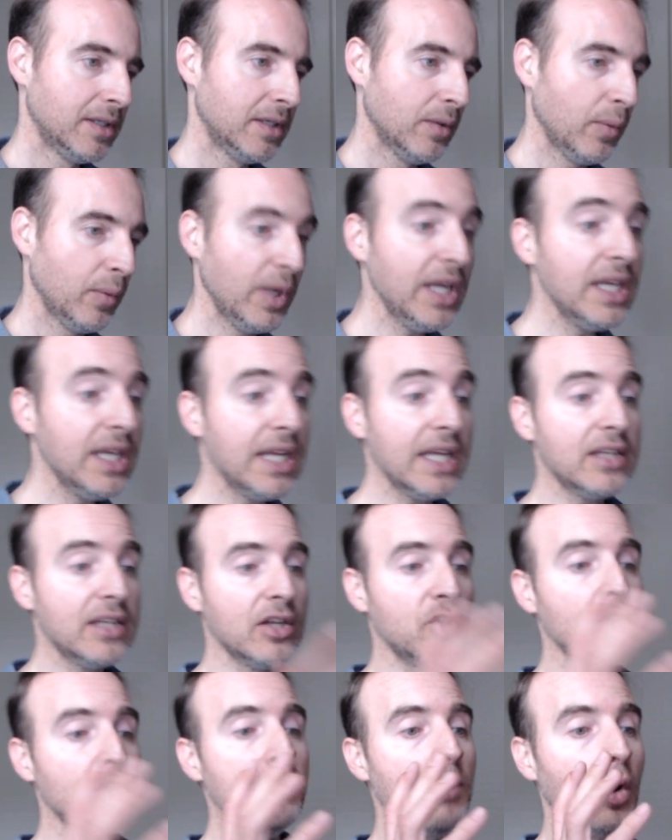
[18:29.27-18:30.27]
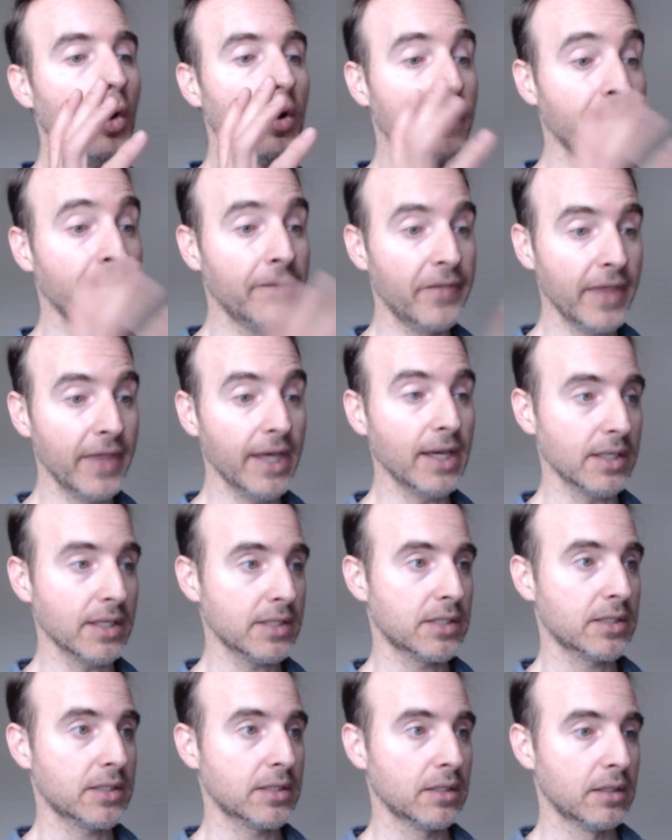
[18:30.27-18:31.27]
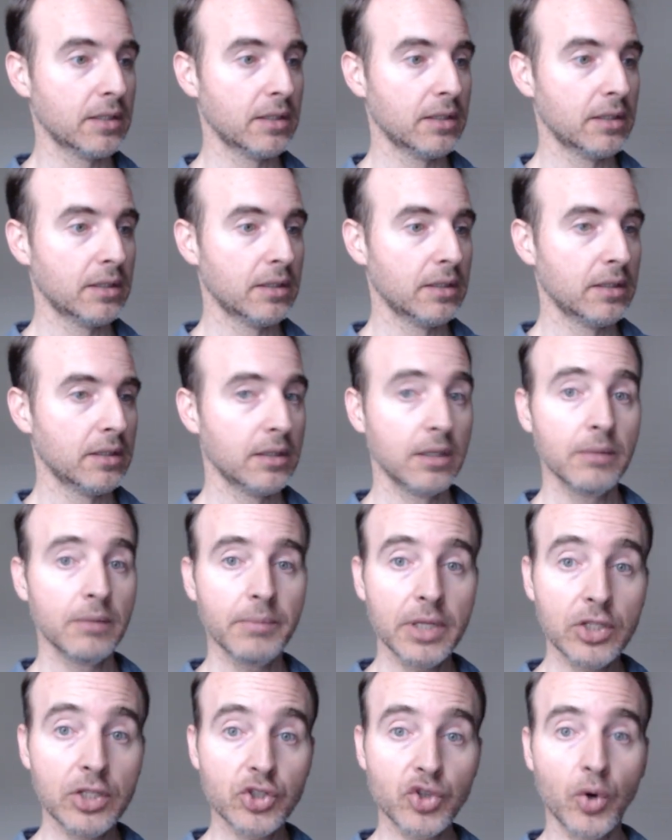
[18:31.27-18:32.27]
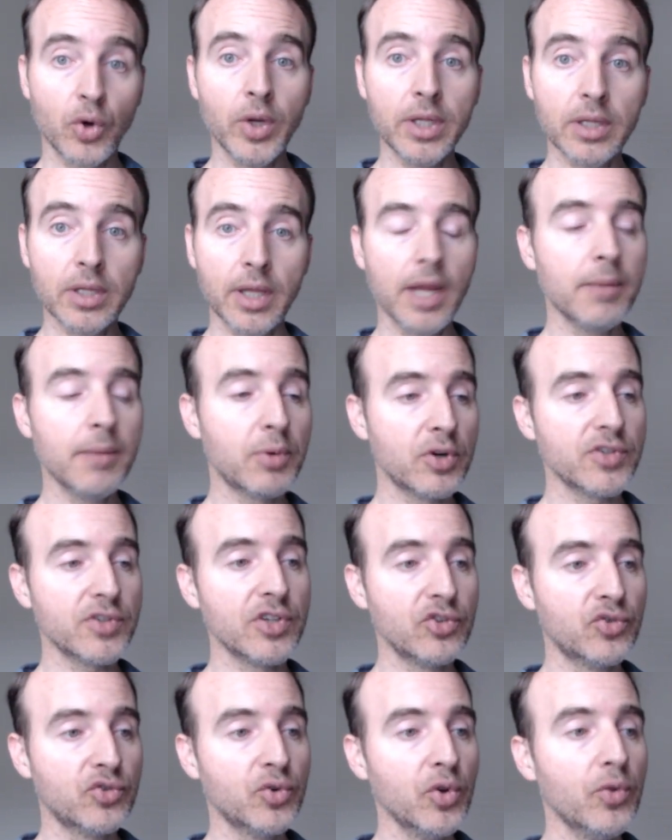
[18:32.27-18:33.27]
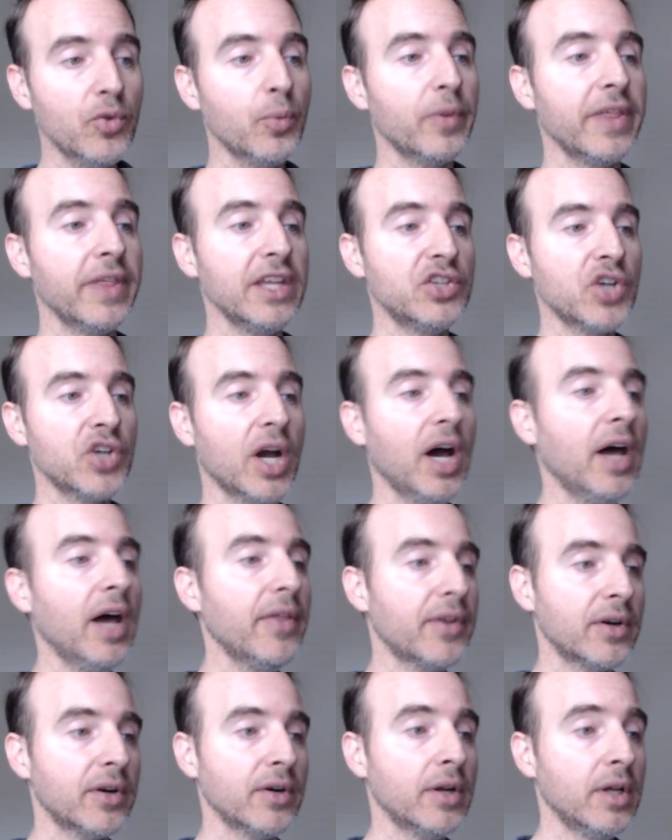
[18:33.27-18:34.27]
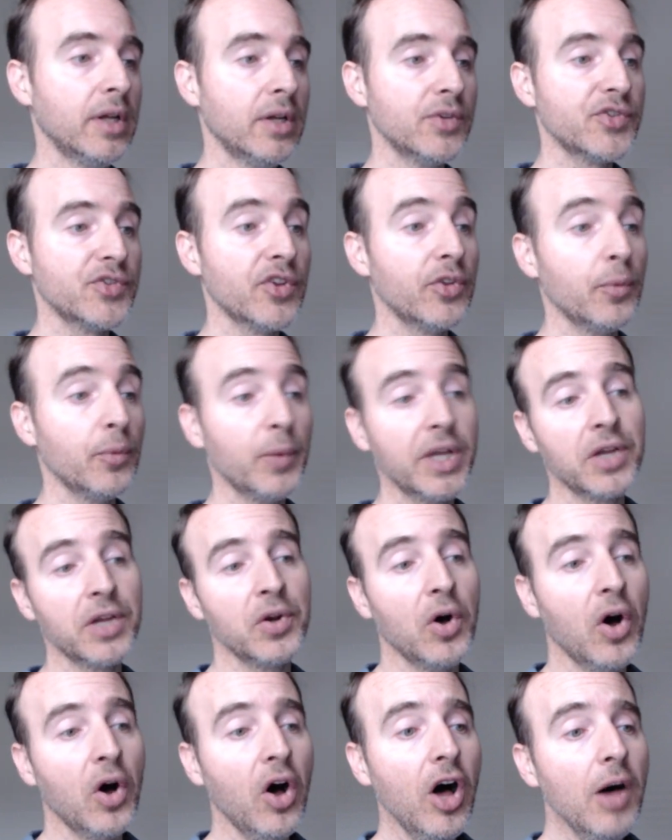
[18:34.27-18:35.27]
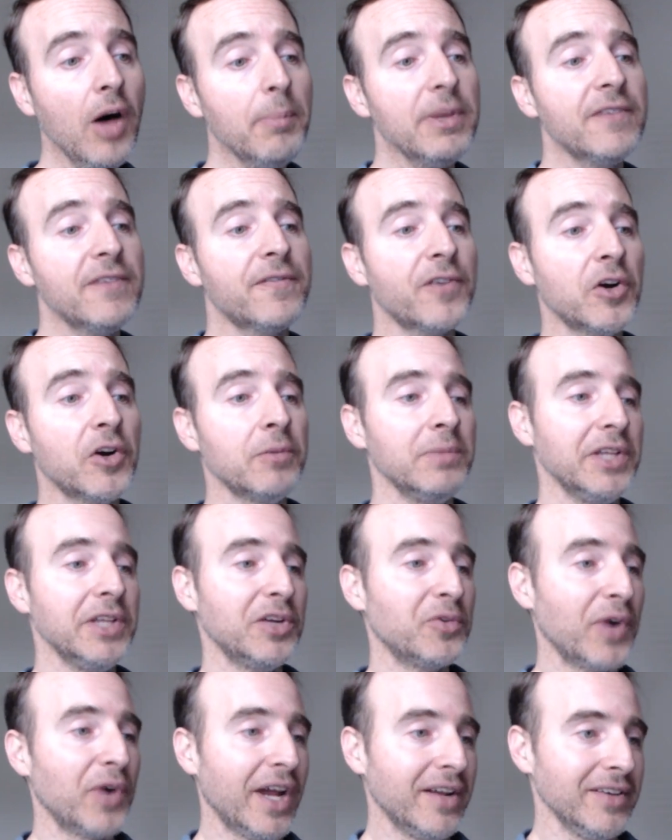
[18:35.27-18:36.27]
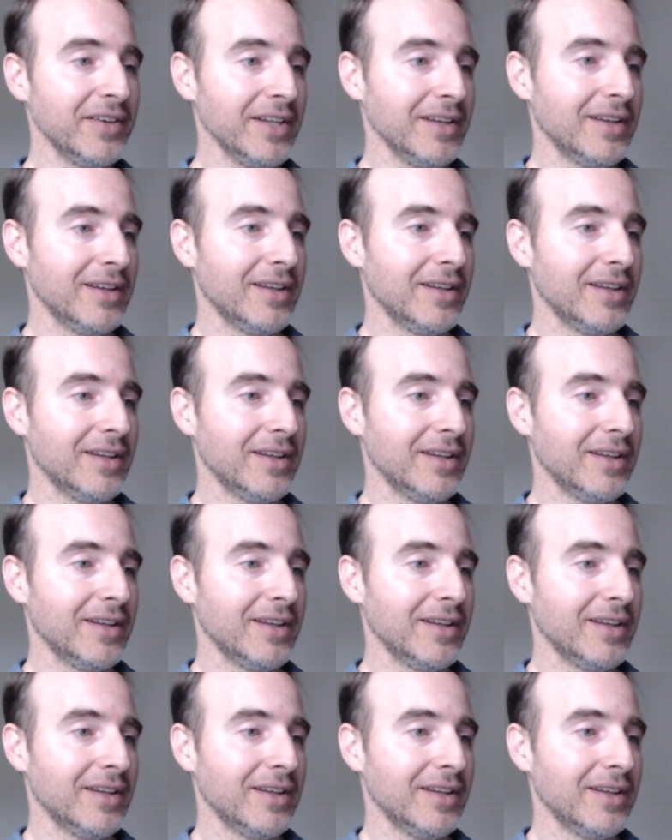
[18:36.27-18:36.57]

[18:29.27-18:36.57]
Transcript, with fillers: We need to do more of this joint labors in truth with each other so that we can all be firmly grounded,